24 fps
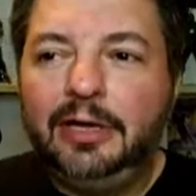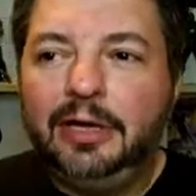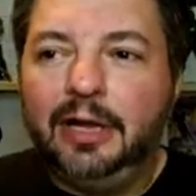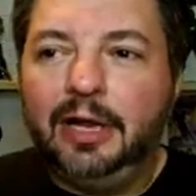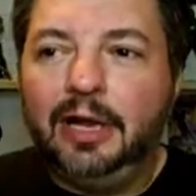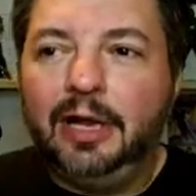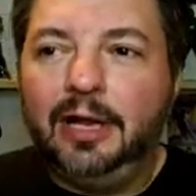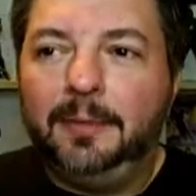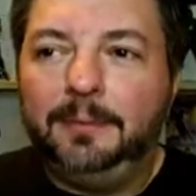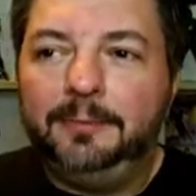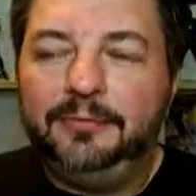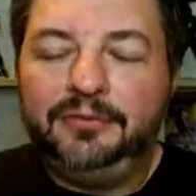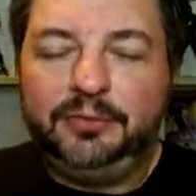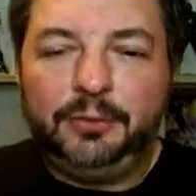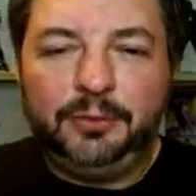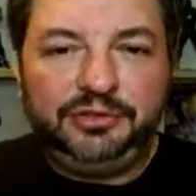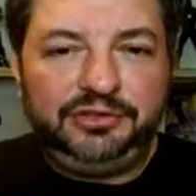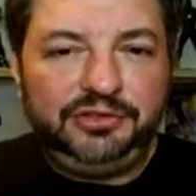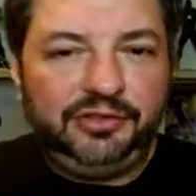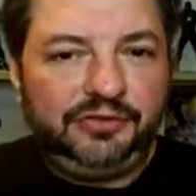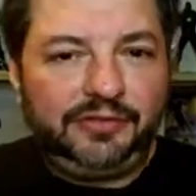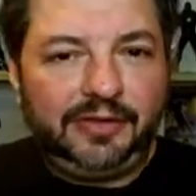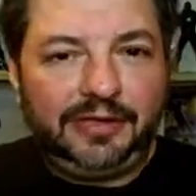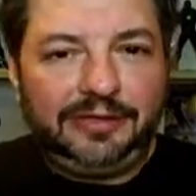um, so
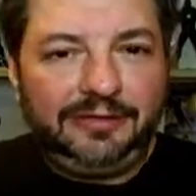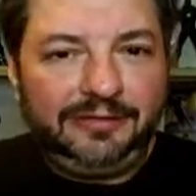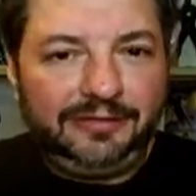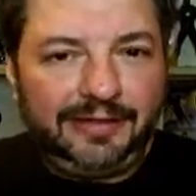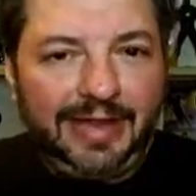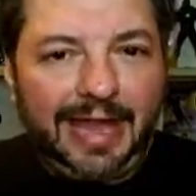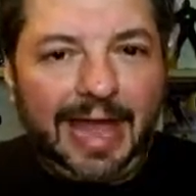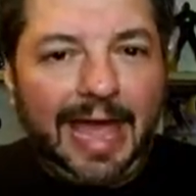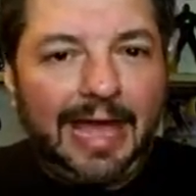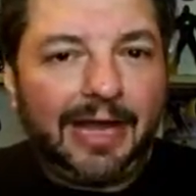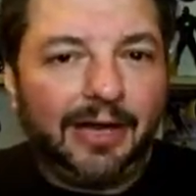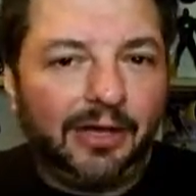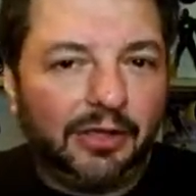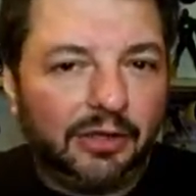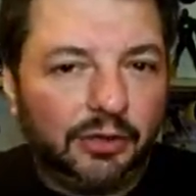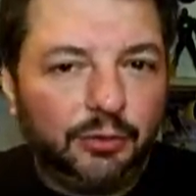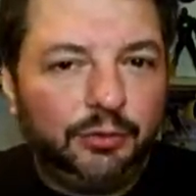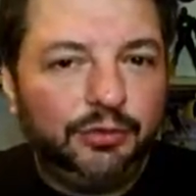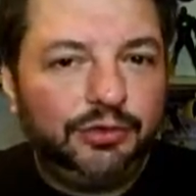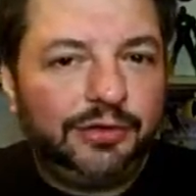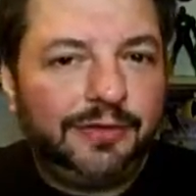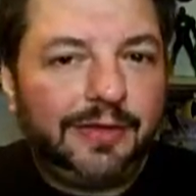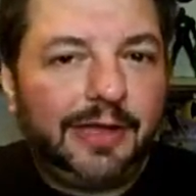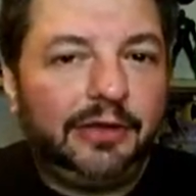it's just like to add
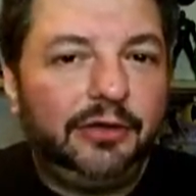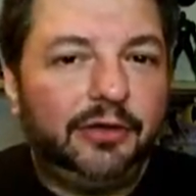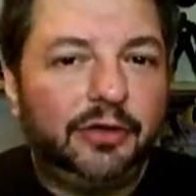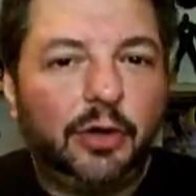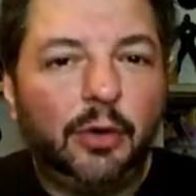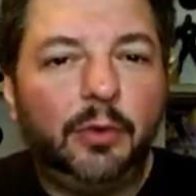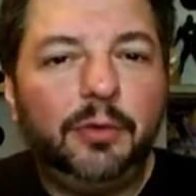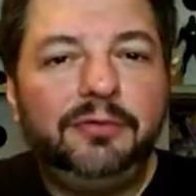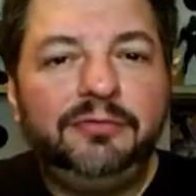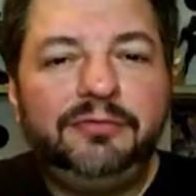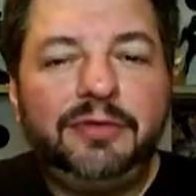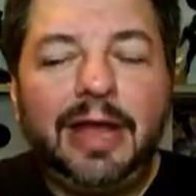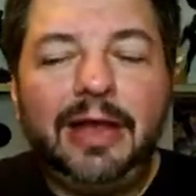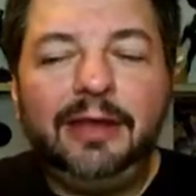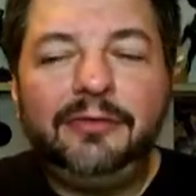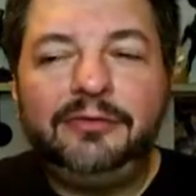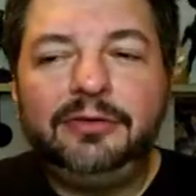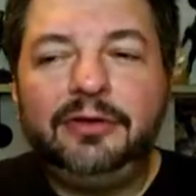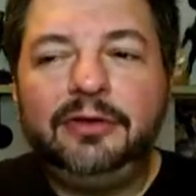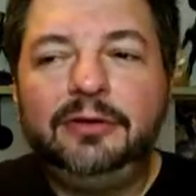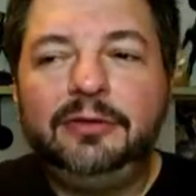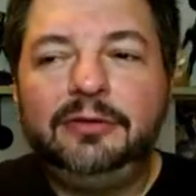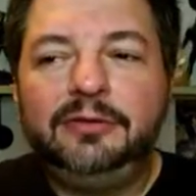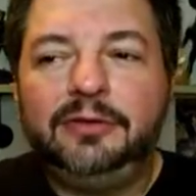illusion that you're going
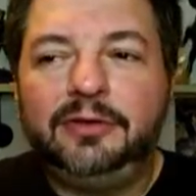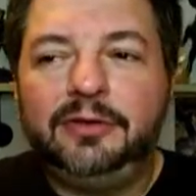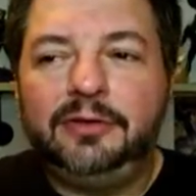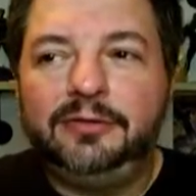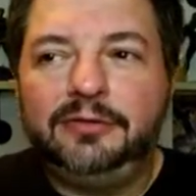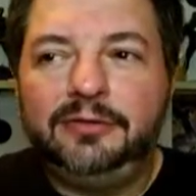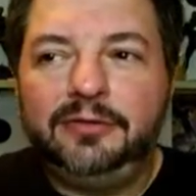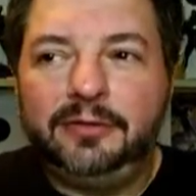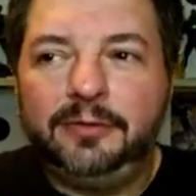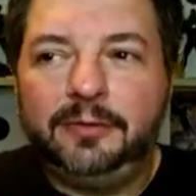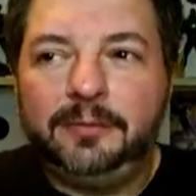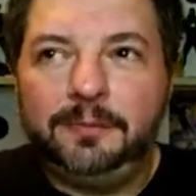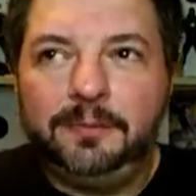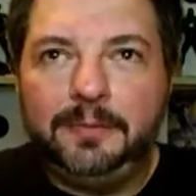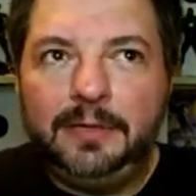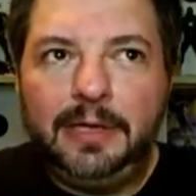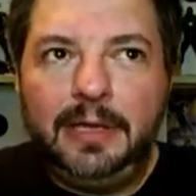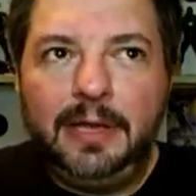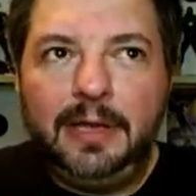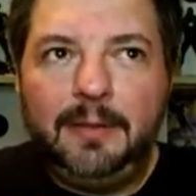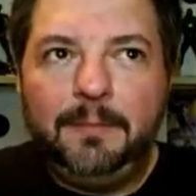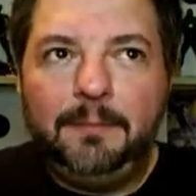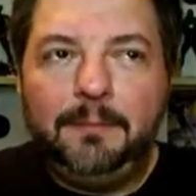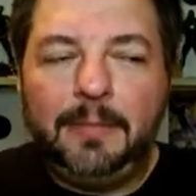faster to to
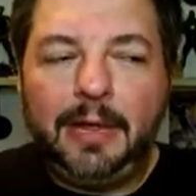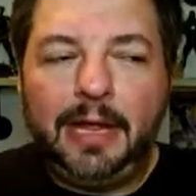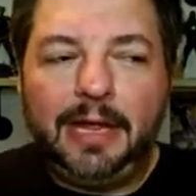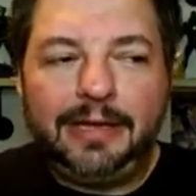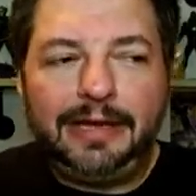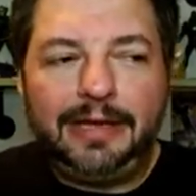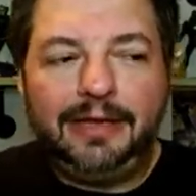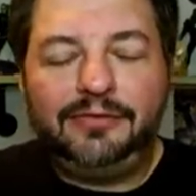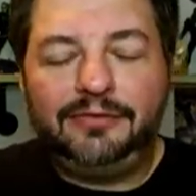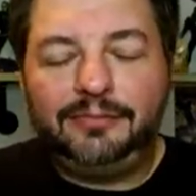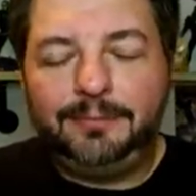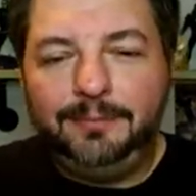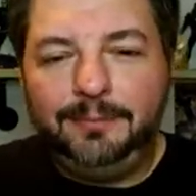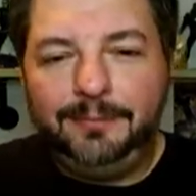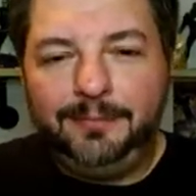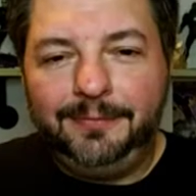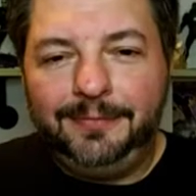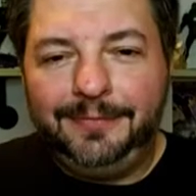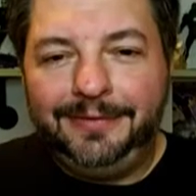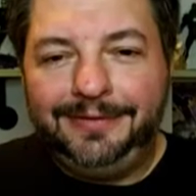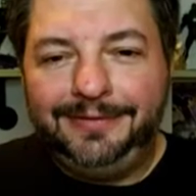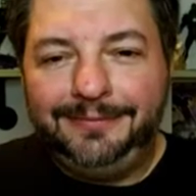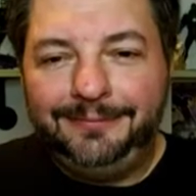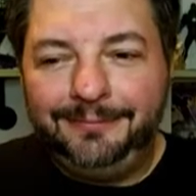i guess
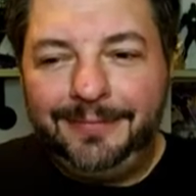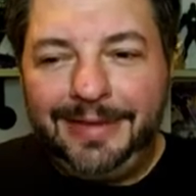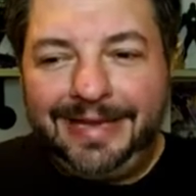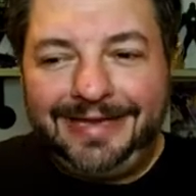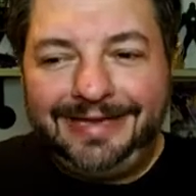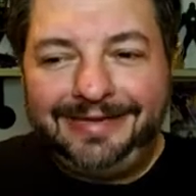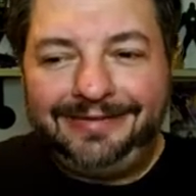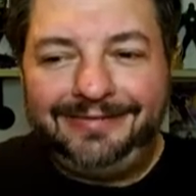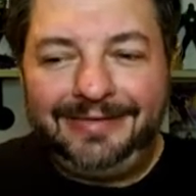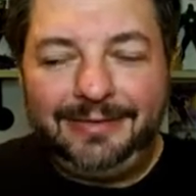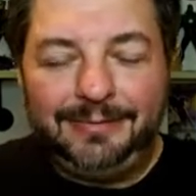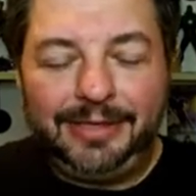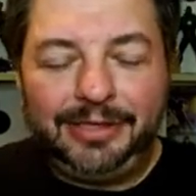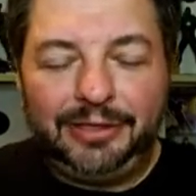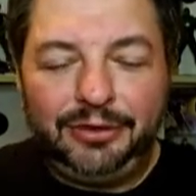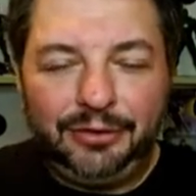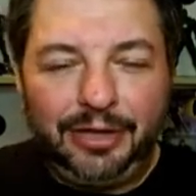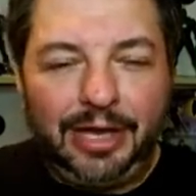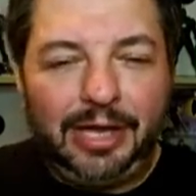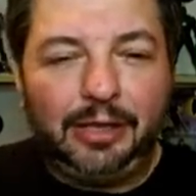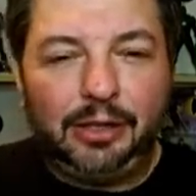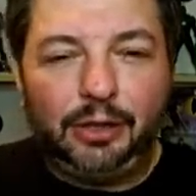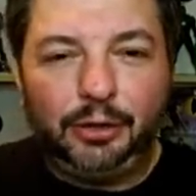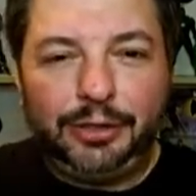make it seem like you're
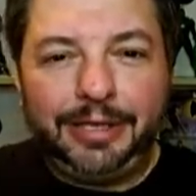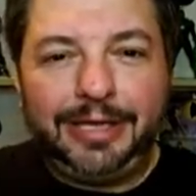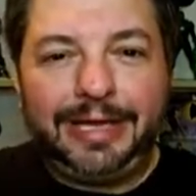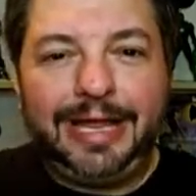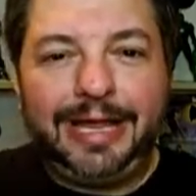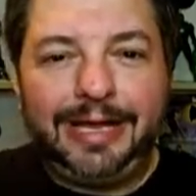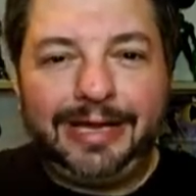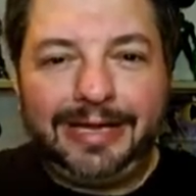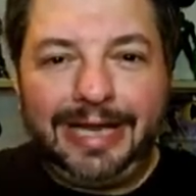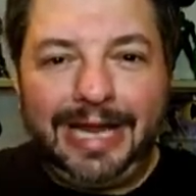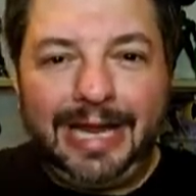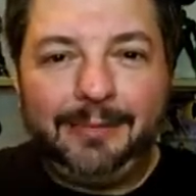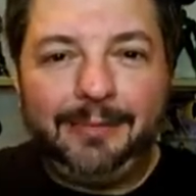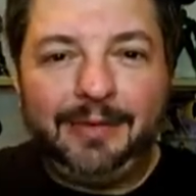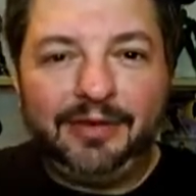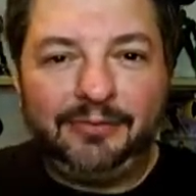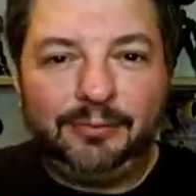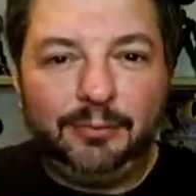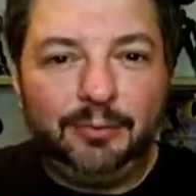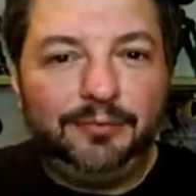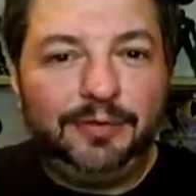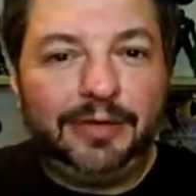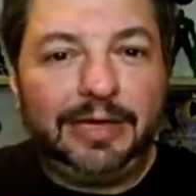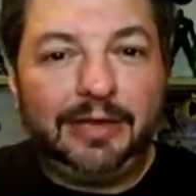not looking at a game
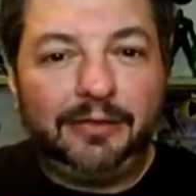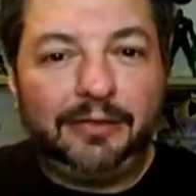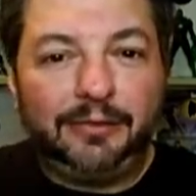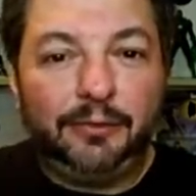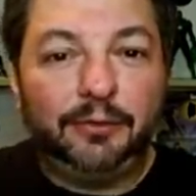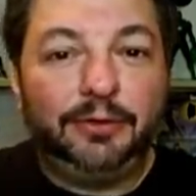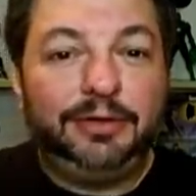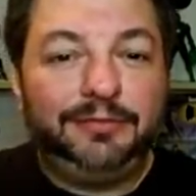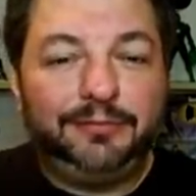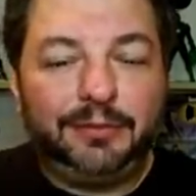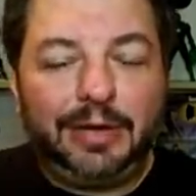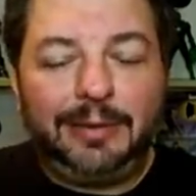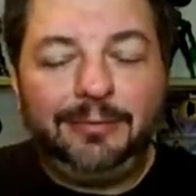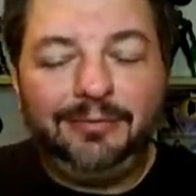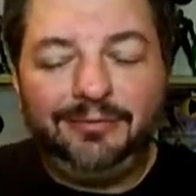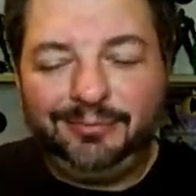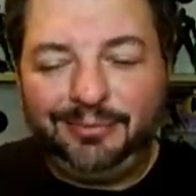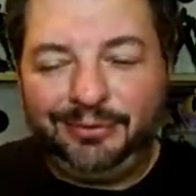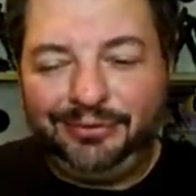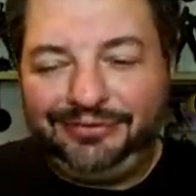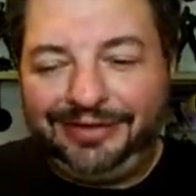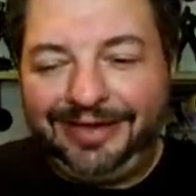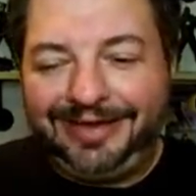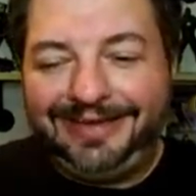that's moving at 30 frames
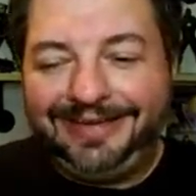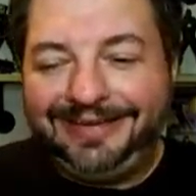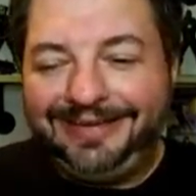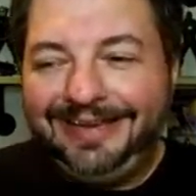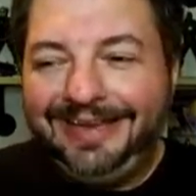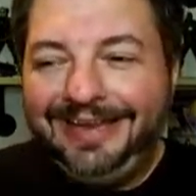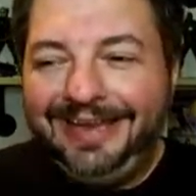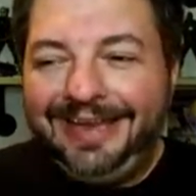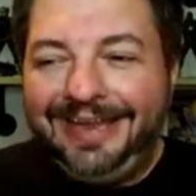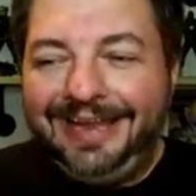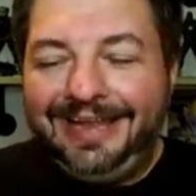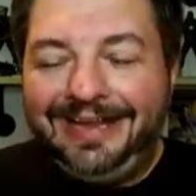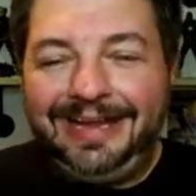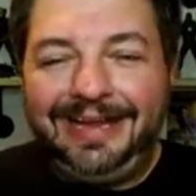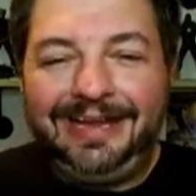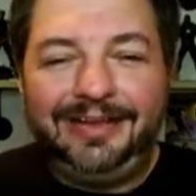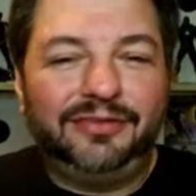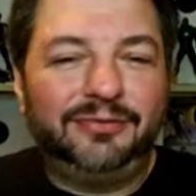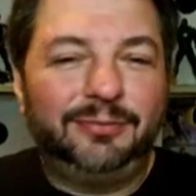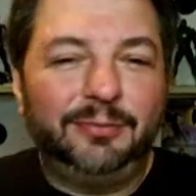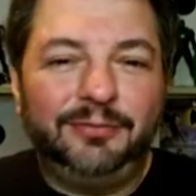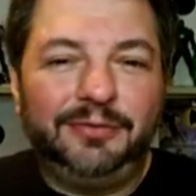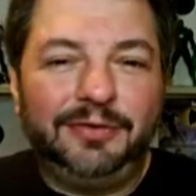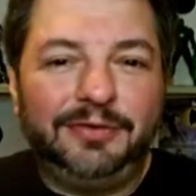per second and that
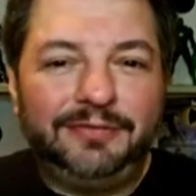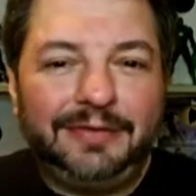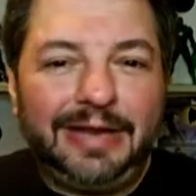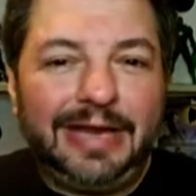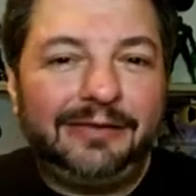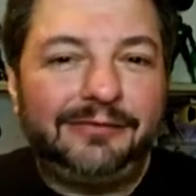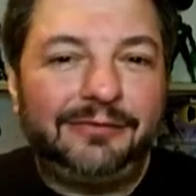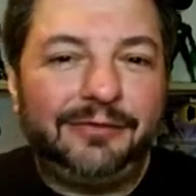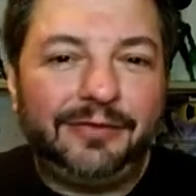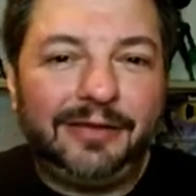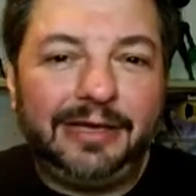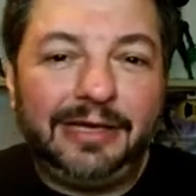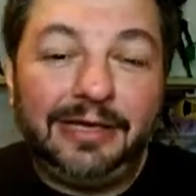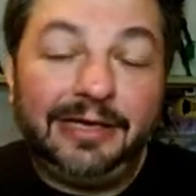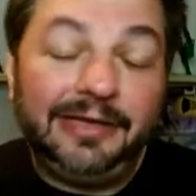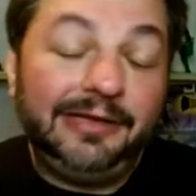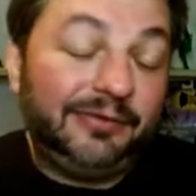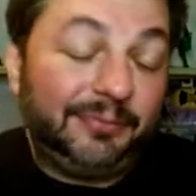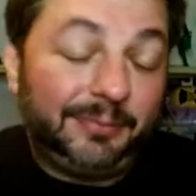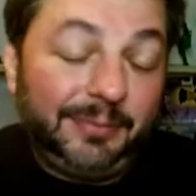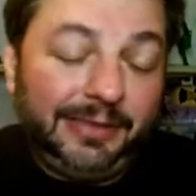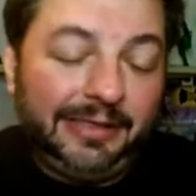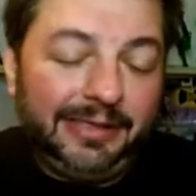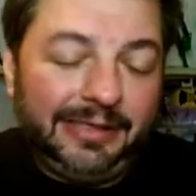it's moving faster than it
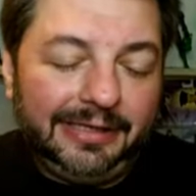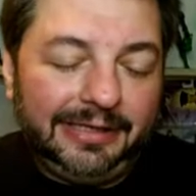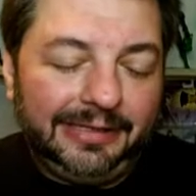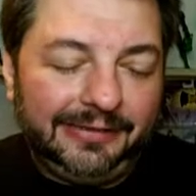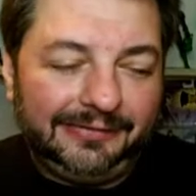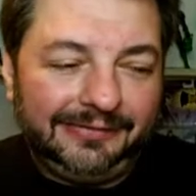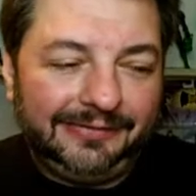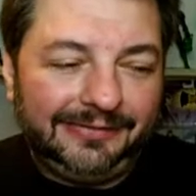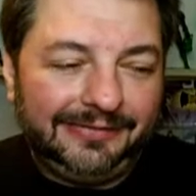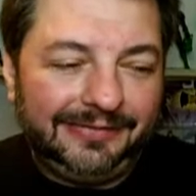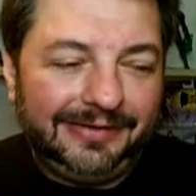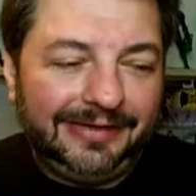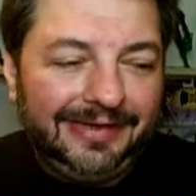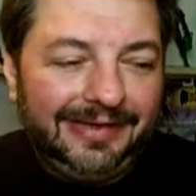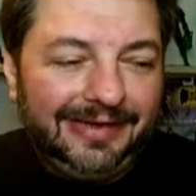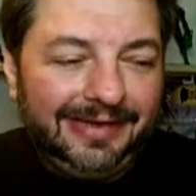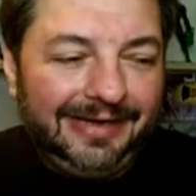is, but it isn't.